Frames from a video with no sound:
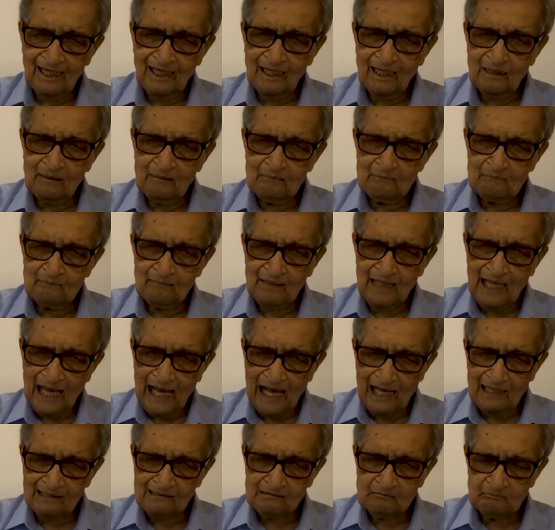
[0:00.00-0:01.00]
uh,
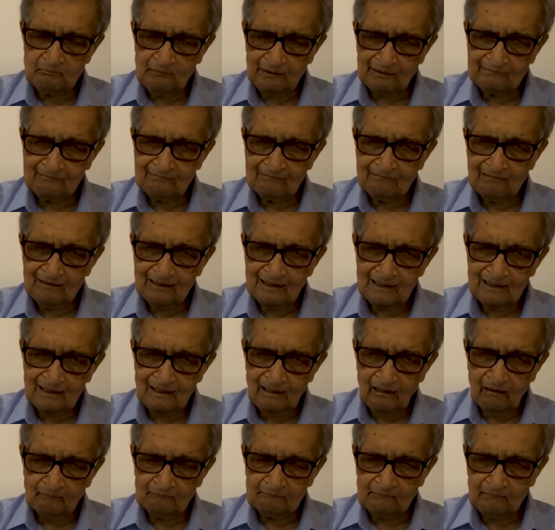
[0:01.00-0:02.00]
aspects
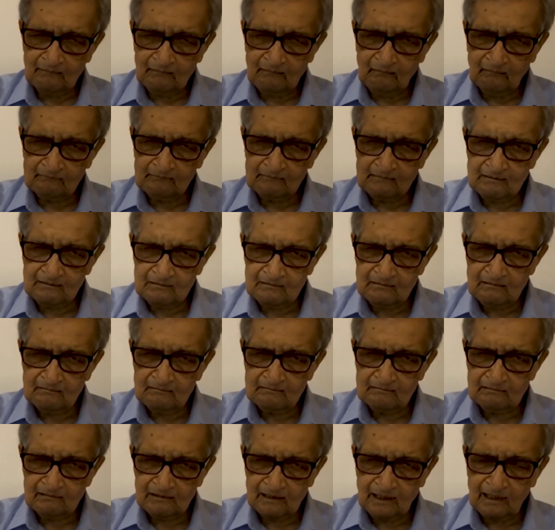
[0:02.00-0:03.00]
of the
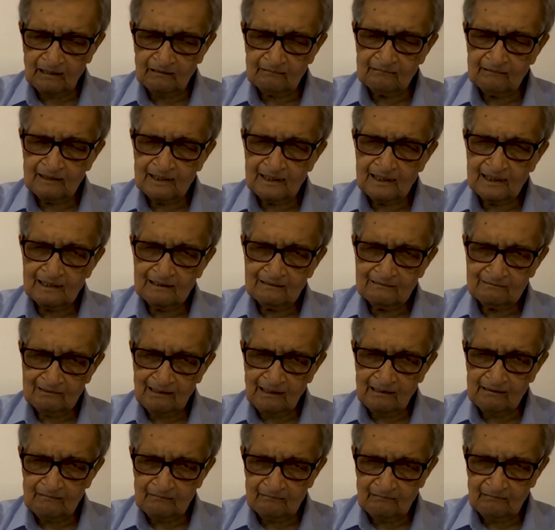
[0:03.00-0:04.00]
constitutional
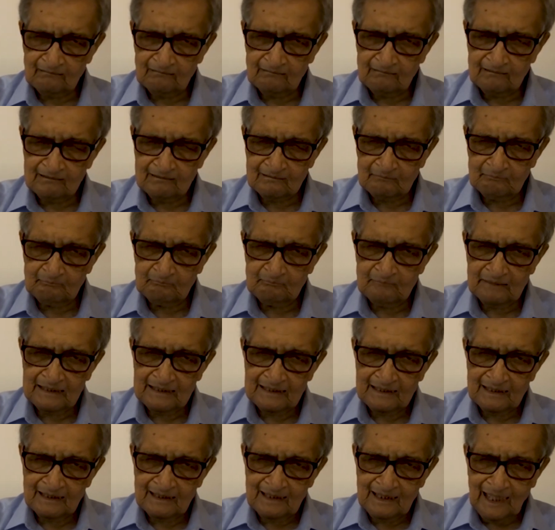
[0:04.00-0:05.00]
secularism
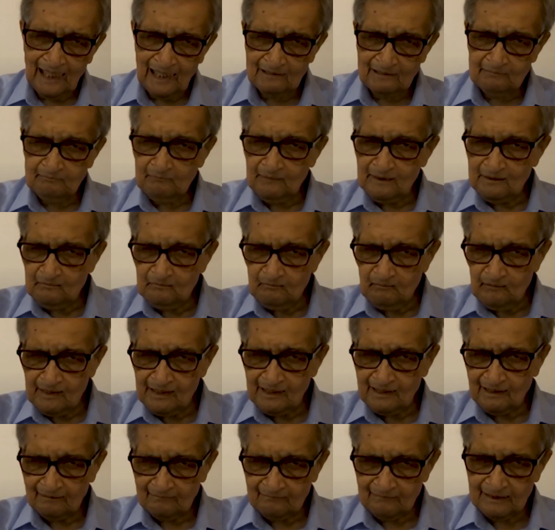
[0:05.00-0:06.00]
has been
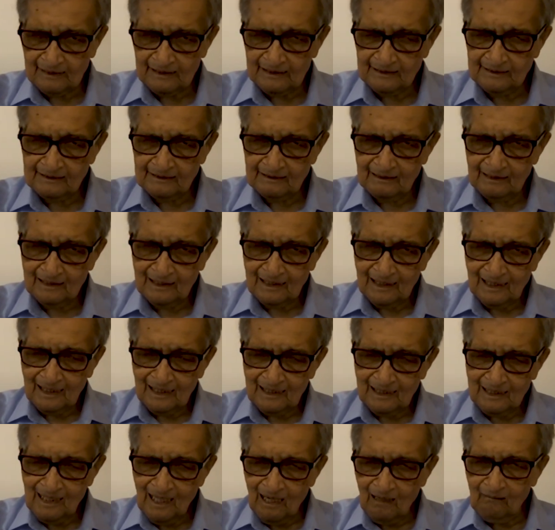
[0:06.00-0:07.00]
weakened.
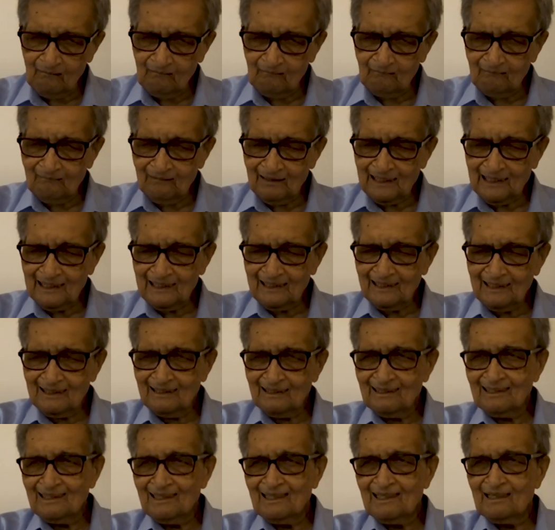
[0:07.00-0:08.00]
Now,
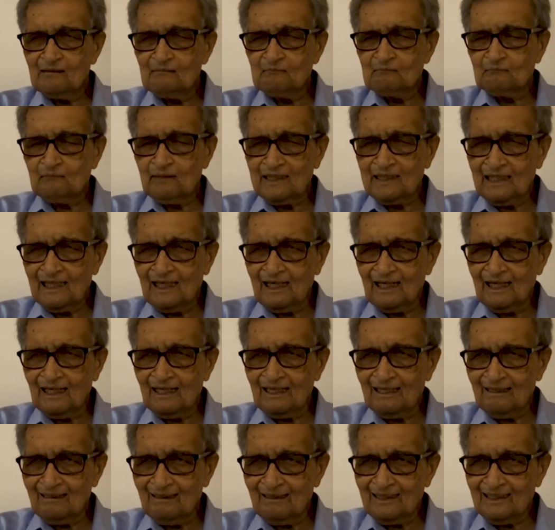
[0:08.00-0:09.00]

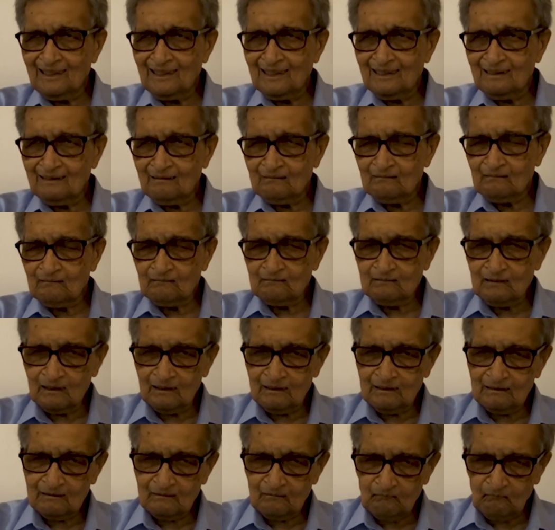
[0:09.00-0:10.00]

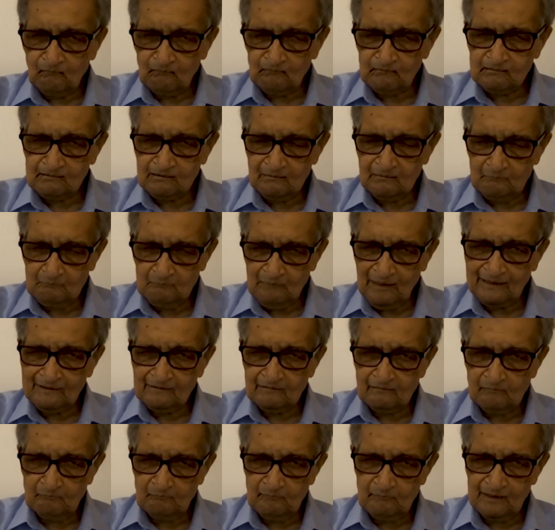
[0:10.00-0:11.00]
the courts are
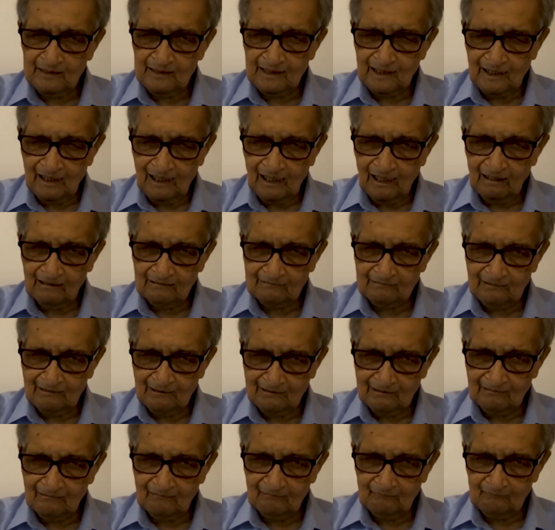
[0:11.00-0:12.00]
meant to be the
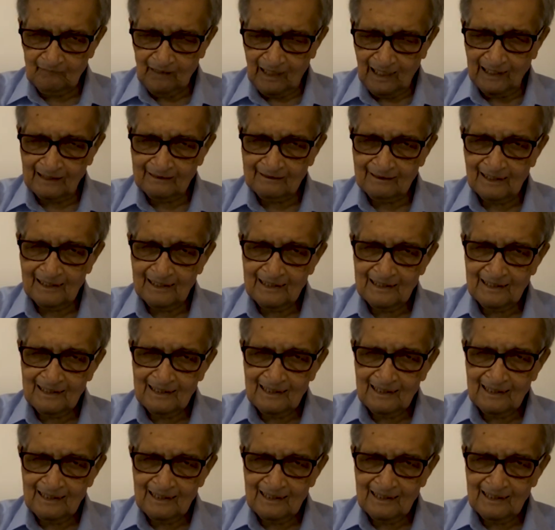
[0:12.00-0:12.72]
guardian of that,